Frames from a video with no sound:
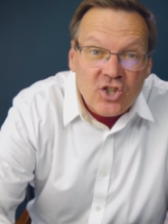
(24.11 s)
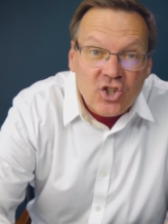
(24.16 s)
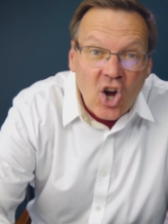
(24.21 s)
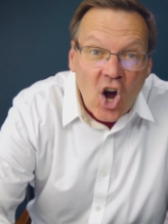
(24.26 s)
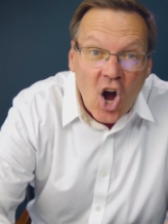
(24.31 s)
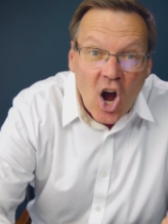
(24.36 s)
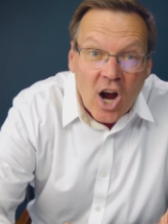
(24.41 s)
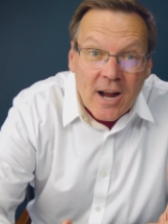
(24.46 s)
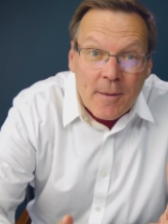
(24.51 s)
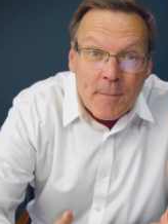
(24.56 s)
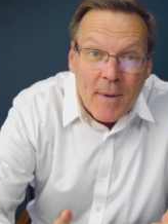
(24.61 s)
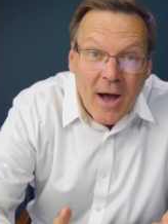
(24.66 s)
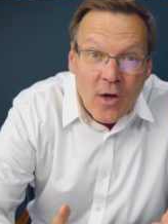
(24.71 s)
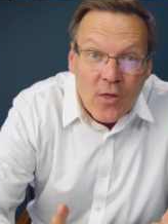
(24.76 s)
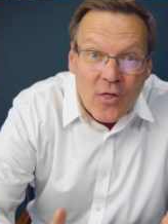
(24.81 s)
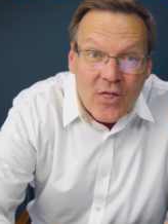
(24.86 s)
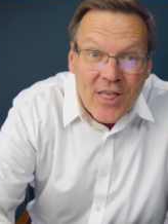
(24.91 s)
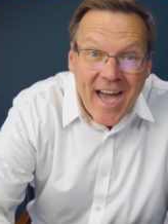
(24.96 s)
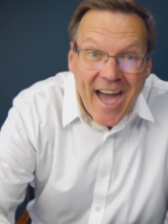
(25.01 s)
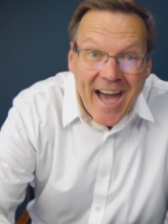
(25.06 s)
talk
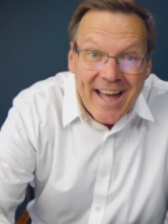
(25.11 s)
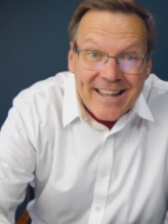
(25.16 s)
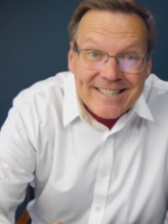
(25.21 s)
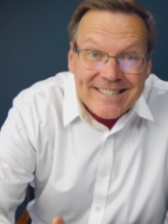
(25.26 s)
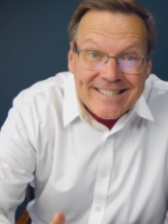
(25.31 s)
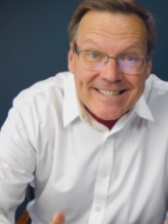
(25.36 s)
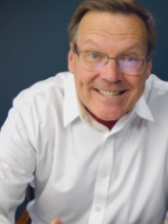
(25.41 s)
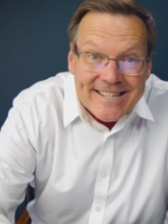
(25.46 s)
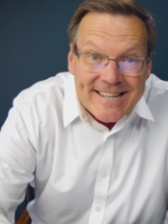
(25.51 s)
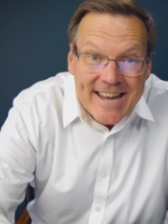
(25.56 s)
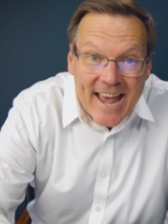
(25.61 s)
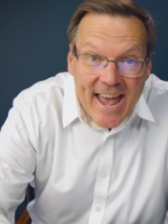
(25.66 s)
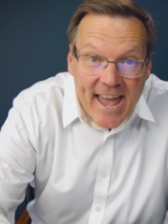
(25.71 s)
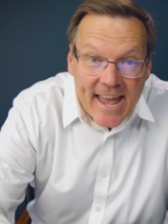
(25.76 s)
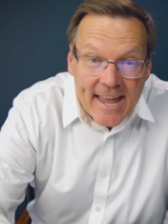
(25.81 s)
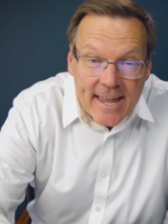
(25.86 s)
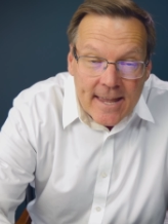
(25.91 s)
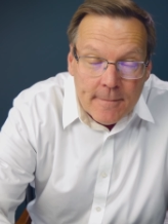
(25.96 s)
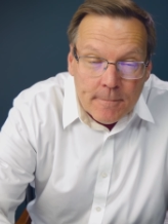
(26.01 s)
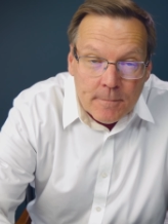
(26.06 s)
about that
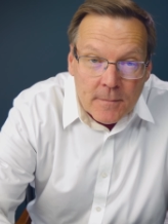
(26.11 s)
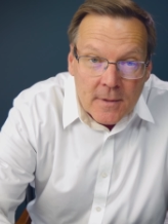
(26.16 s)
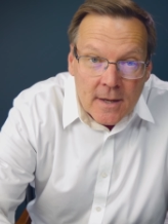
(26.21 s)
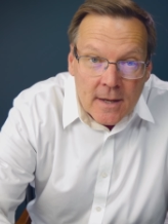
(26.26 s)
today.